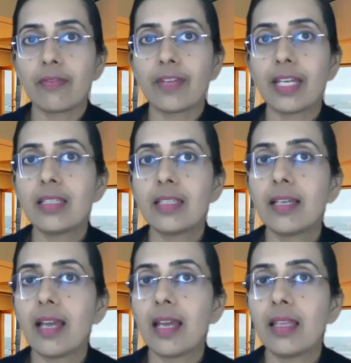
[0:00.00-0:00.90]
Is
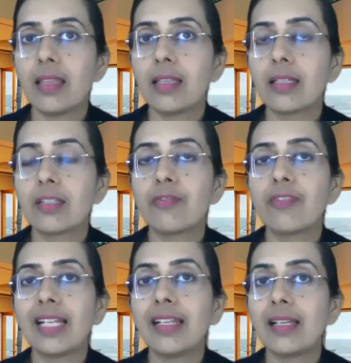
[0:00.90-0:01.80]
there anything that you
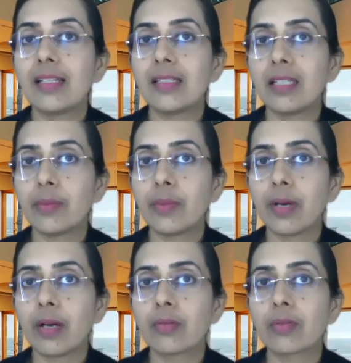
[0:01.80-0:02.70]
feel guilty
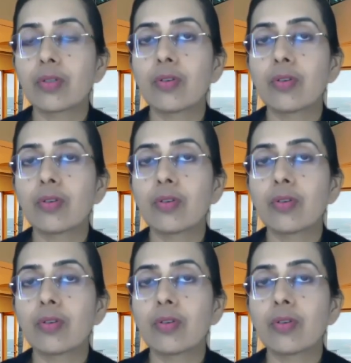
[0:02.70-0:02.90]
about,